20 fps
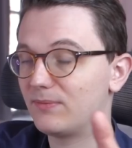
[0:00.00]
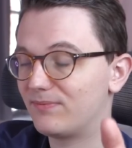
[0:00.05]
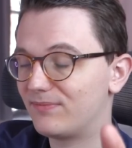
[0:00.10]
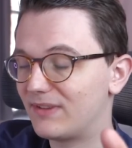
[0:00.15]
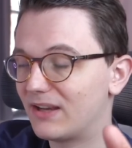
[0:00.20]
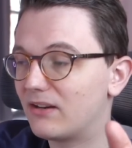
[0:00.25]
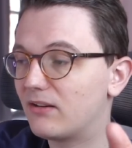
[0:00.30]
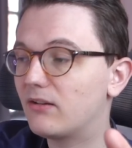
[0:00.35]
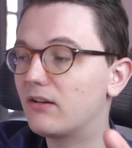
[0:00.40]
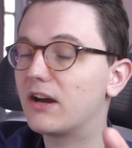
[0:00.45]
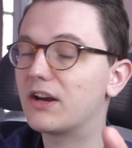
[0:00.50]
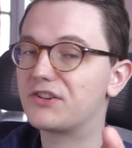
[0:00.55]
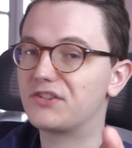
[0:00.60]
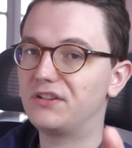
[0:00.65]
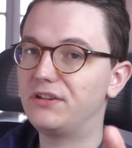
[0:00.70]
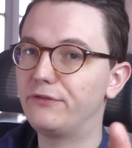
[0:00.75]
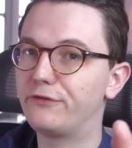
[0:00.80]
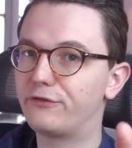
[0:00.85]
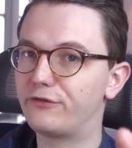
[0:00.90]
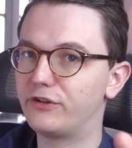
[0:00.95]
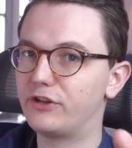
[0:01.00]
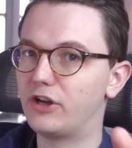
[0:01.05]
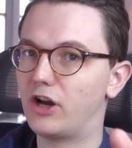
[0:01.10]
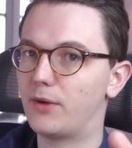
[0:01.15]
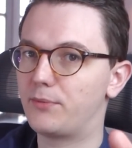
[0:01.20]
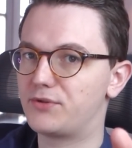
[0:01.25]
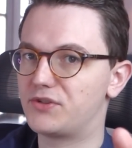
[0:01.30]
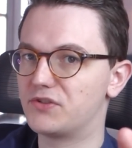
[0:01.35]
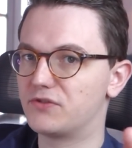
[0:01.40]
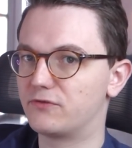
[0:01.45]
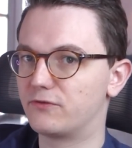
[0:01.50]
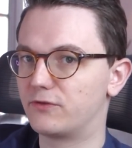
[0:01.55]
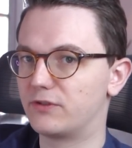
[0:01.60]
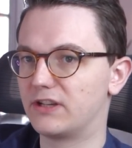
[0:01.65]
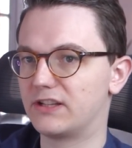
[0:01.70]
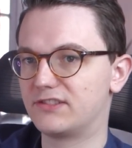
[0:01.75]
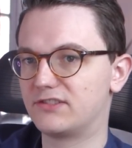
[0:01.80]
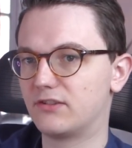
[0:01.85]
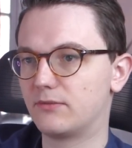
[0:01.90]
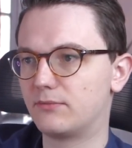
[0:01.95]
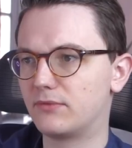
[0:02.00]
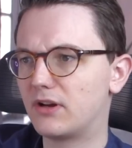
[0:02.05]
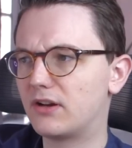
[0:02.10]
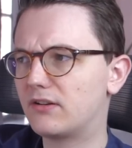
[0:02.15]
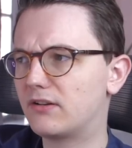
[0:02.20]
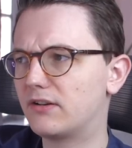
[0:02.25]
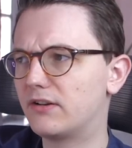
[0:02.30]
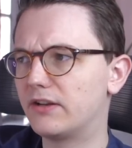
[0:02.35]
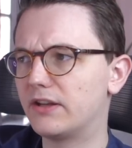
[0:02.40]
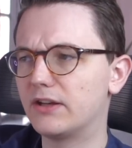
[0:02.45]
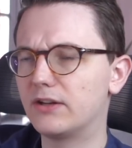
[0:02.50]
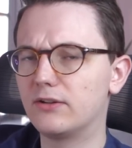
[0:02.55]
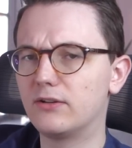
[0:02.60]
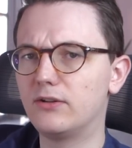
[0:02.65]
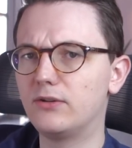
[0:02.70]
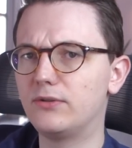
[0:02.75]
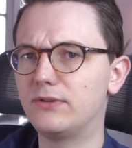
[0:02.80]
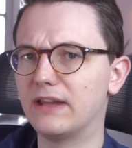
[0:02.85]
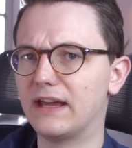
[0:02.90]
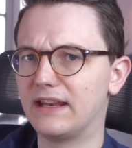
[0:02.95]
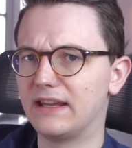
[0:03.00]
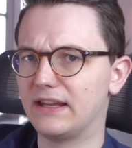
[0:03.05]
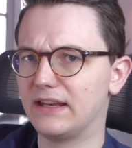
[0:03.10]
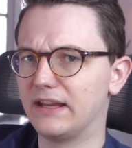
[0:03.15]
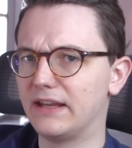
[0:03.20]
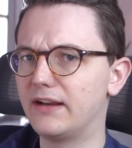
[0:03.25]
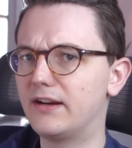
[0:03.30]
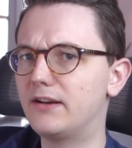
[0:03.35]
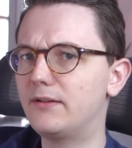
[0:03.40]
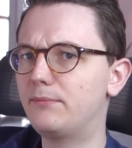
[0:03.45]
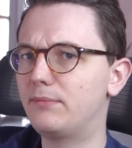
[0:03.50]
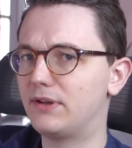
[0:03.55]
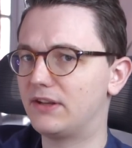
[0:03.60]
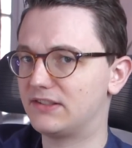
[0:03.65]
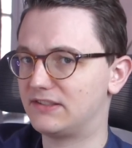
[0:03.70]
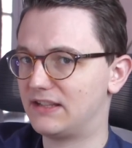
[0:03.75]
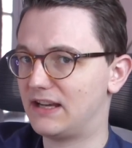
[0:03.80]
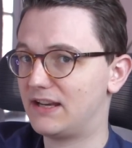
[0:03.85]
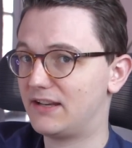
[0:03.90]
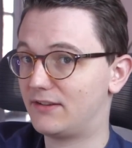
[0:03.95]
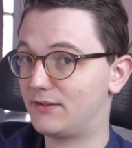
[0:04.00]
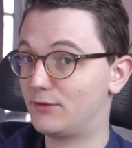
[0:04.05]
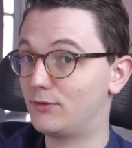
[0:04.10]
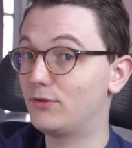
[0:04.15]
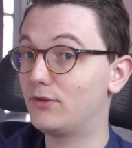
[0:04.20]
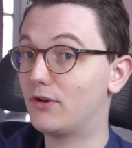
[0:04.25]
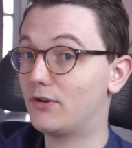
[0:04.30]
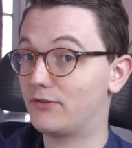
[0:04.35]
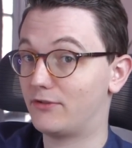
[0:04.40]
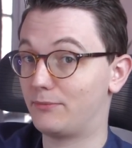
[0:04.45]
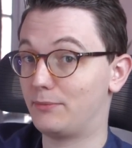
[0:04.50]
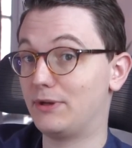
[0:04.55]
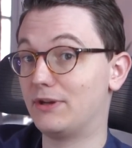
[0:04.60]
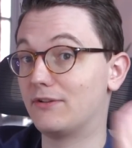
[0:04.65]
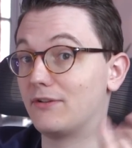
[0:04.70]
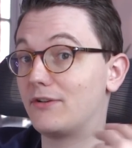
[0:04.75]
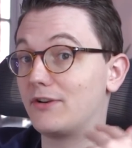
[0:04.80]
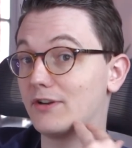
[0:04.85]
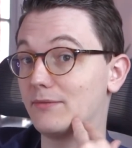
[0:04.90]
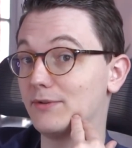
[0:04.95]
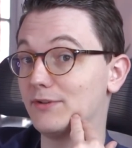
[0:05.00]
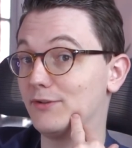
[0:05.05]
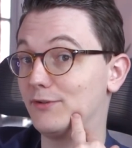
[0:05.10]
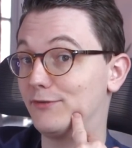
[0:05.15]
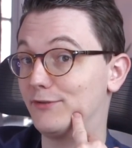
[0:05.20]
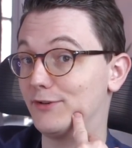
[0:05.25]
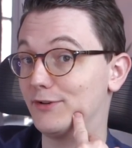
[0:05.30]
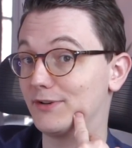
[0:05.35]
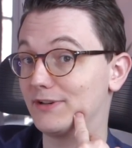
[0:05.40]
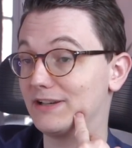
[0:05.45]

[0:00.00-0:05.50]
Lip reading: there are actually free options for that. So I'm not gonna include that in here because that could also be an argument of your